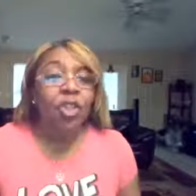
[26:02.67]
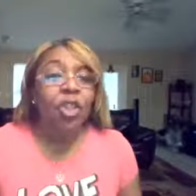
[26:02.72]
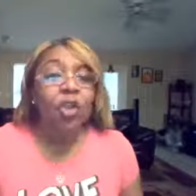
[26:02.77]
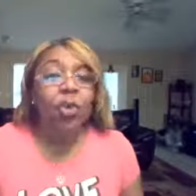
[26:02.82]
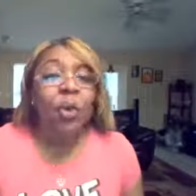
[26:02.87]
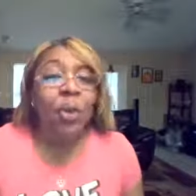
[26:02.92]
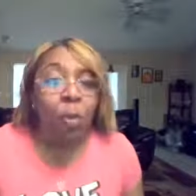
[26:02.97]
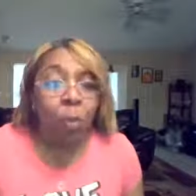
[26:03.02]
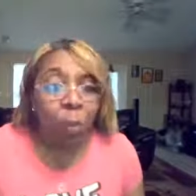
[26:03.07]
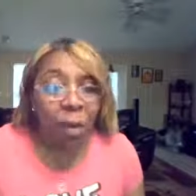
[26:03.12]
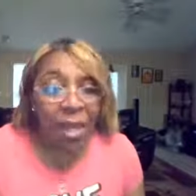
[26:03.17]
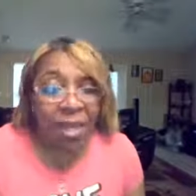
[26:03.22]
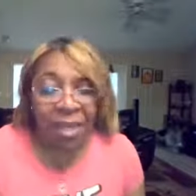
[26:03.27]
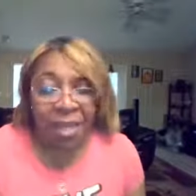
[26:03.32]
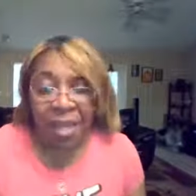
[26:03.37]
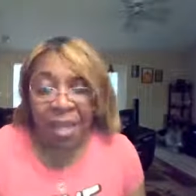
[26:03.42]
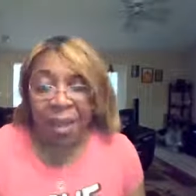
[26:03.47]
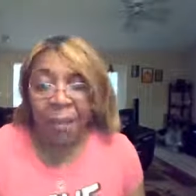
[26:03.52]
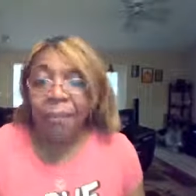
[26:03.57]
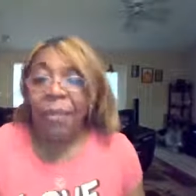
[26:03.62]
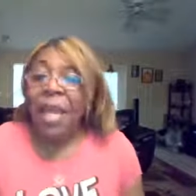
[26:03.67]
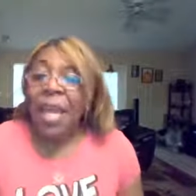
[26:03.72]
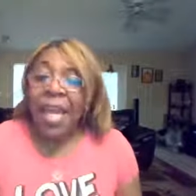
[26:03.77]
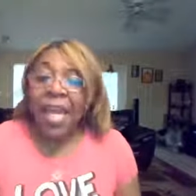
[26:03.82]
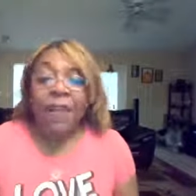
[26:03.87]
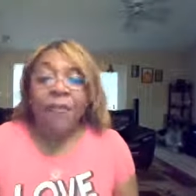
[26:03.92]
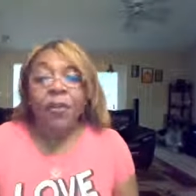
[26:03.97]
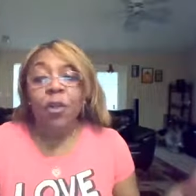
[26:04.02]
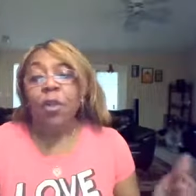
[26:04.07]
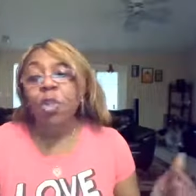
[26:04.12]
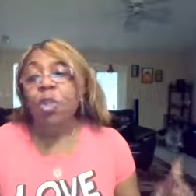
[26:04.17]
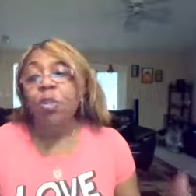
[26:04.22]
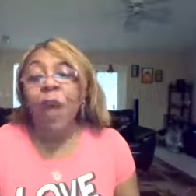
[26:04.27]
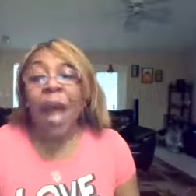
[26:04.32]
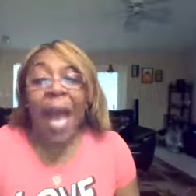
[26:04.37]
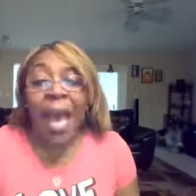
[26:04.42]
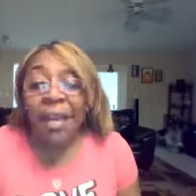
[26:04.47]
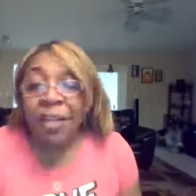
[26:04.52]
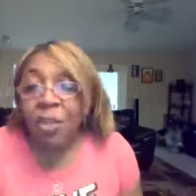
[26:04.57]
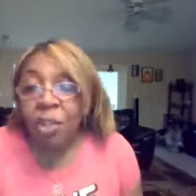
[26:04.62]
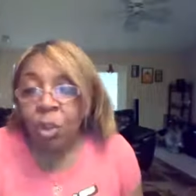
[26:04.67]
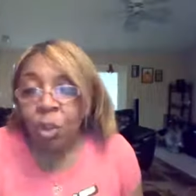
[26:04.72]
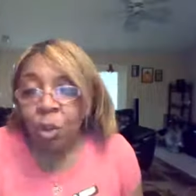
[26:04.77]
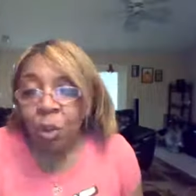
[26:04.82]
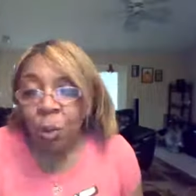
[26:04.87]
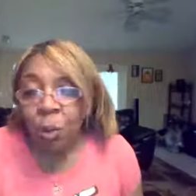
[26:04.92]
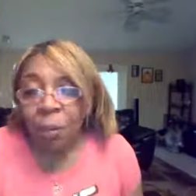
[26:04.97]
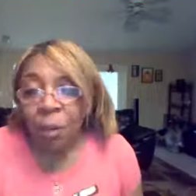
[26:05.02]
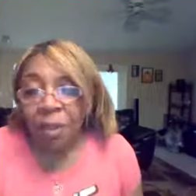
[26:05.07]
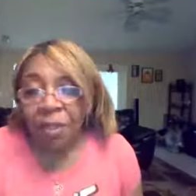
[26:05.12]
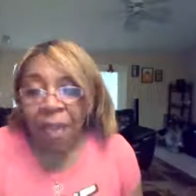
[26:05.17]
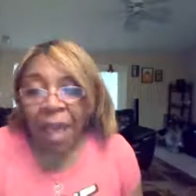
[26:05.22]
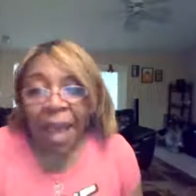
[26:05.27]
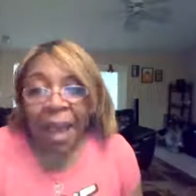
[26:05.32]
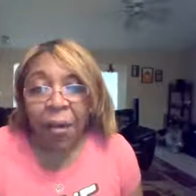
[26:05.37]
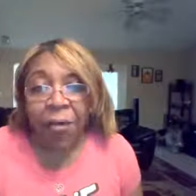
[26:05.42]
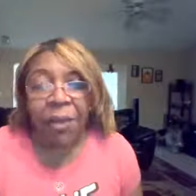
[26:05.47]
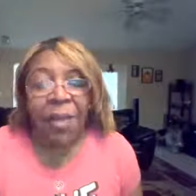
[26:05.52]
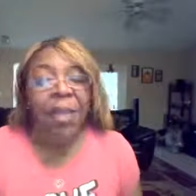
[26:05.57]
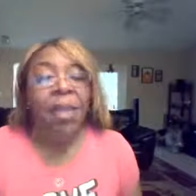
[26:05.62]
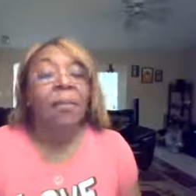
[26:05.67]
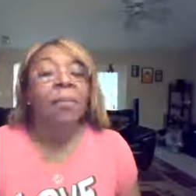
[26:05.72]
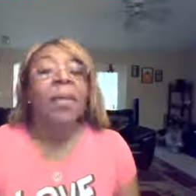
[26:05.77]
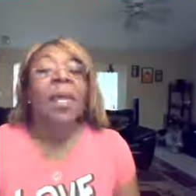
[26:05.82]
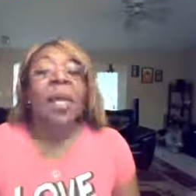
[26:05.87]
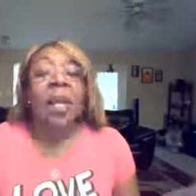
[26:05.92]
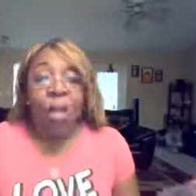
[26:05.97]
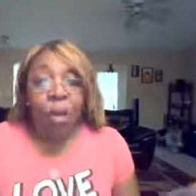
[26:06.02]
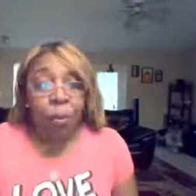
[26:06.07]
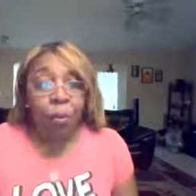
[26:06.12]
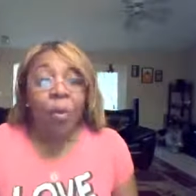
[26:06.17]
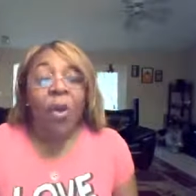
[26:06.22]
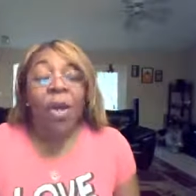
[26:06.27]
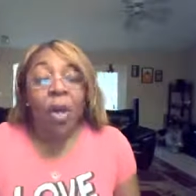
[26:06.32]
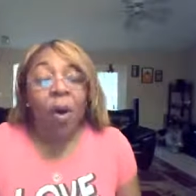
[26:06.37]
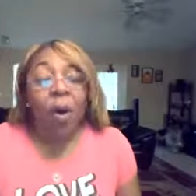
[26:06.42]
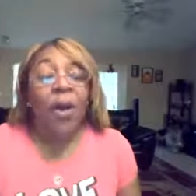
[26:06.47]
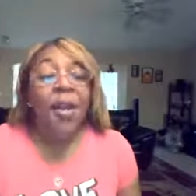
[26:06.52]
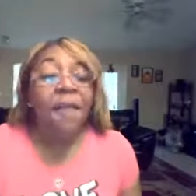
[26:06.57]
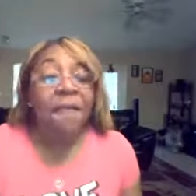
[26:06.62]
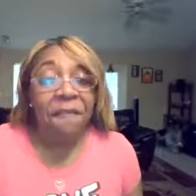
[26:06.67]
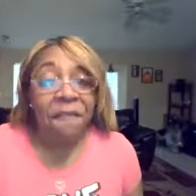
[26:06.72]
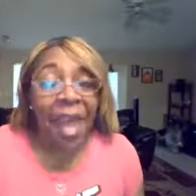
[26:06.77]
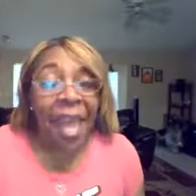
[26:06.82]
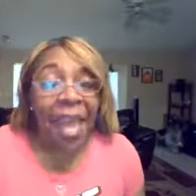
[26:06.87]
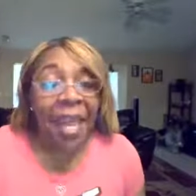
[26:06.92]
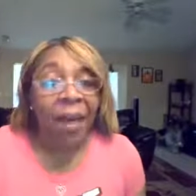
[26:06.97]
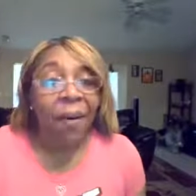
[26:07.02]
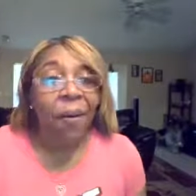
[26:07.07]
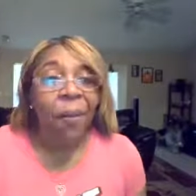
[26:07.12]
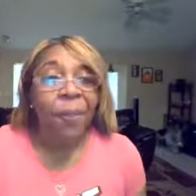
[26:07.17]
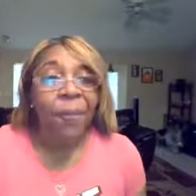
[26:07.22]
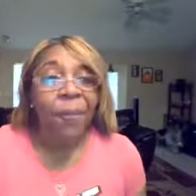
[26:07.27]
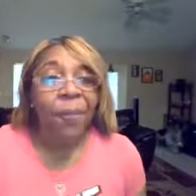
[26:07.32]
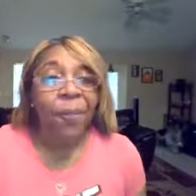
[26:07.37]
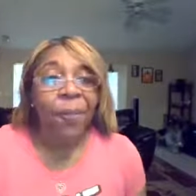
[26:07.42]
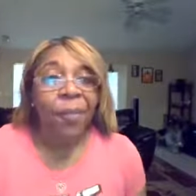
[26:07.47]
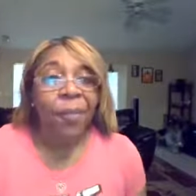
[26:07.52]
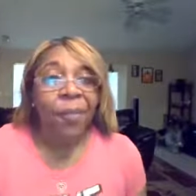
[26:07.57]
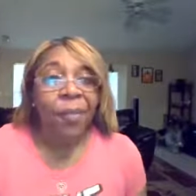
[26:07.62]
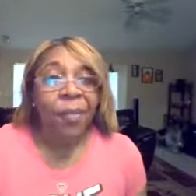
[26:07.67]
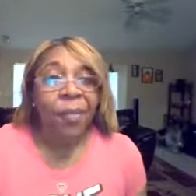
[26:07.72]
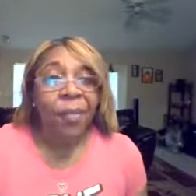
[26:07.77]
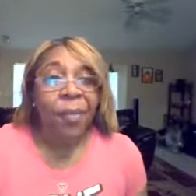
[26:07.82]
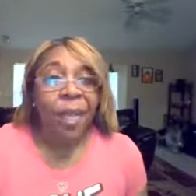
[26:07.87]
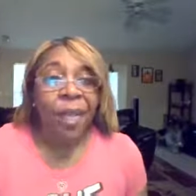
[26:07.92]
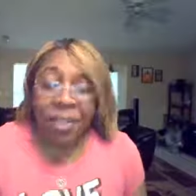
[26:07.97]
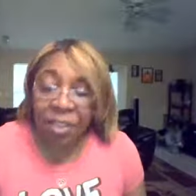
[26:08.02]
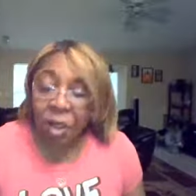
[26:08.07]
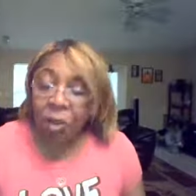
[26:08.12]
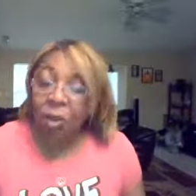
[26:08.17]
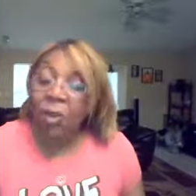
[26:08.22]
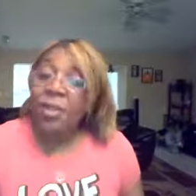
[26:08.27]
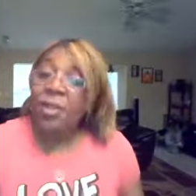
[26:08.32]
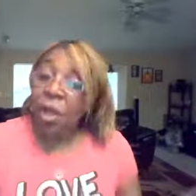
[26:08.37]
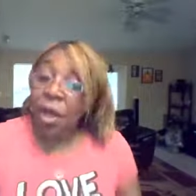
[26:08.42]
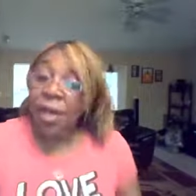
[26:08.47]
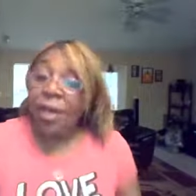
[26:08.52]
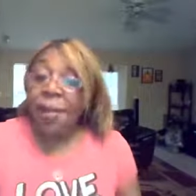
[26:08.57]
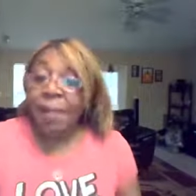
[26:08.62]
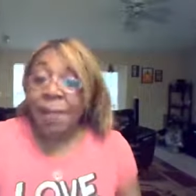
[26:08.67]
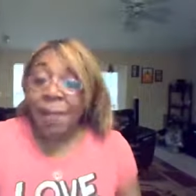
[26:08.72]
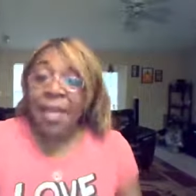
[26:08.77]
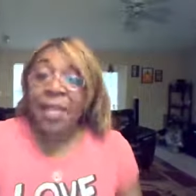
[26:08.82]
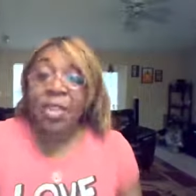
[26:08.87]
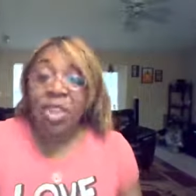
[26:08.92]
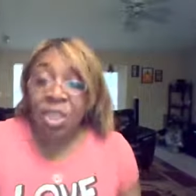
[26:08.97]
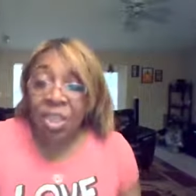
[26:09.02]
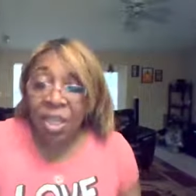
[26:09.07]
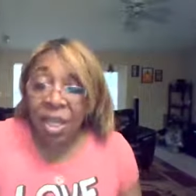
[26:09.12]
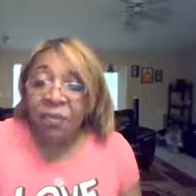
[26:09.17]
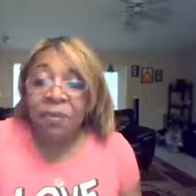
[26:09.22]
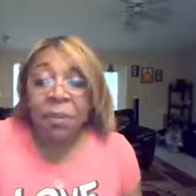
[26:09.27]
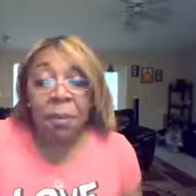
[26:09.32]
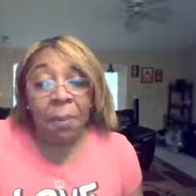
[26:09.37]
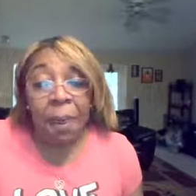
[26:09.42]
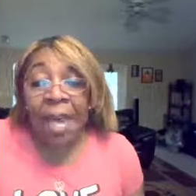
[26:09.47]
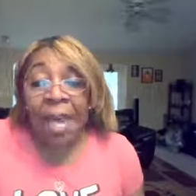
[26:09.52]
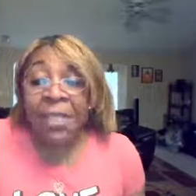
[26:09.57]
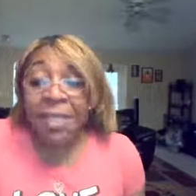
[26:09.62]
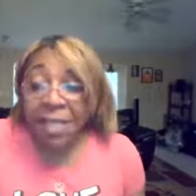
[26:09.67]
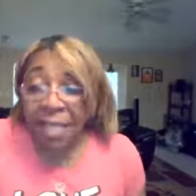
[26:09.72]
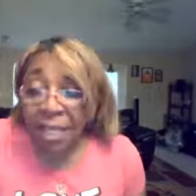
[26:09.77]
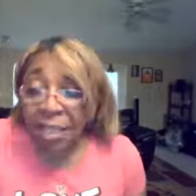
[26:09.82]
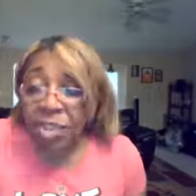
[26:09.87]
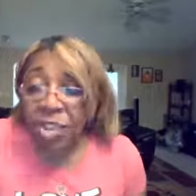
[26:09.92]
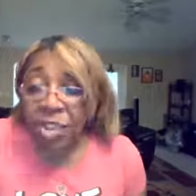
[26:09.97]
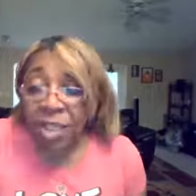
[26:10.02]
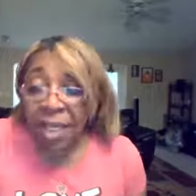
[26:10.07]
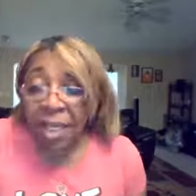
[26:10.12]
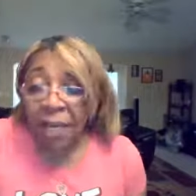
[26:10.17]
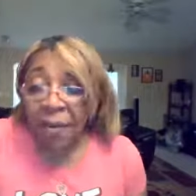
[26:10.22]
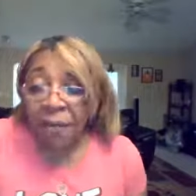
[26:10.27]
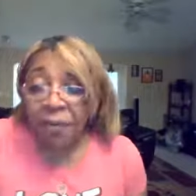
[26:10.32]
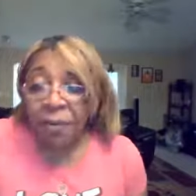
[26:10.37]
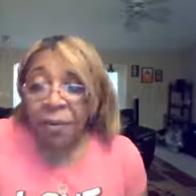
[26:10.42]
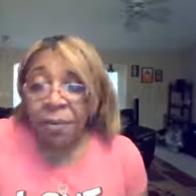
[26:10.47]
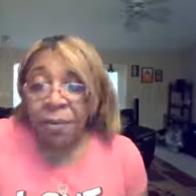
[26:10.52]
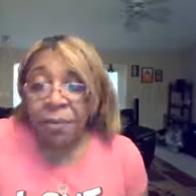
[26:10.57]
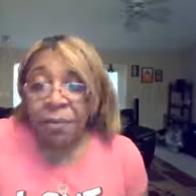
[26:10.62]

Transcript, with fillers: to do it with him. If you try to do it without him, we're going to fail. So there's going to be a shift. Somebody say shift.